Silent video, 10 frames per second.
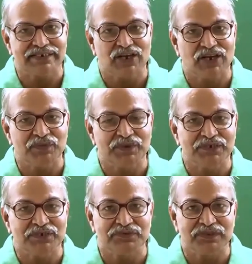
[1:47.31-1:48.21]
how
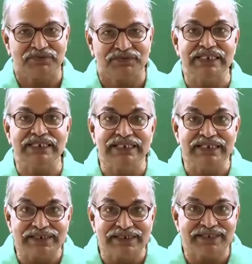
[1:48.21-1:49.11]
many of you are very
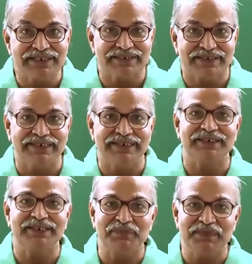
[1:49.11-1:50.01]
senior teachers, senior
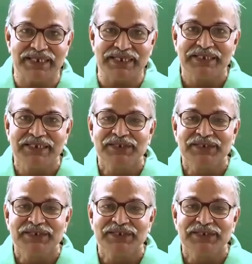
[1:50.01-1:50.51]
than me.